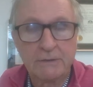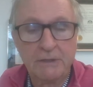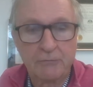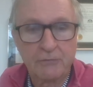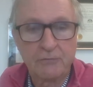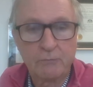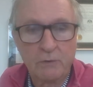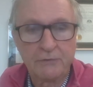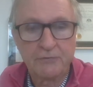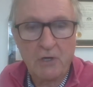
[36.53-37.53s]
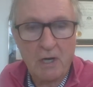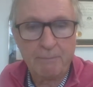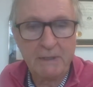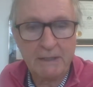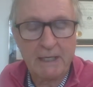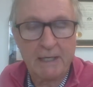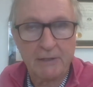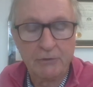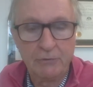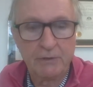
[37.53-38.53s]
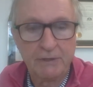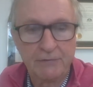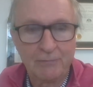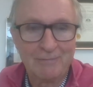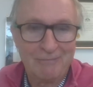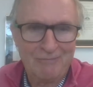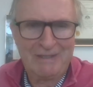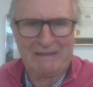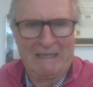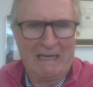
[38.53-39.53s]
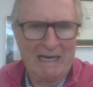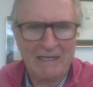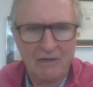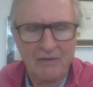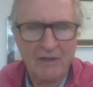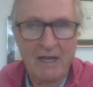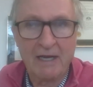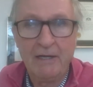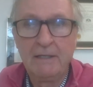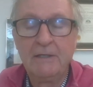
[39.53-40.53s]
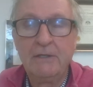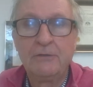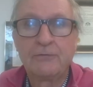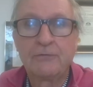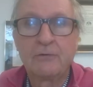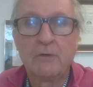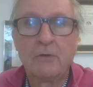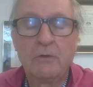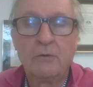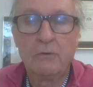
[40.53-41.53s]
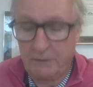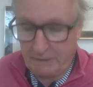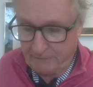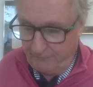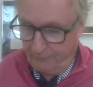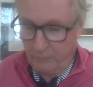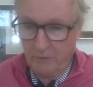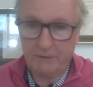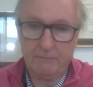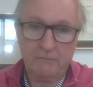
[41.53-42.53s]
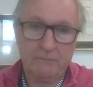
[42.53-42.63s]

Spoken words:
interest was copycat annuities. What the heck are they? So Ford,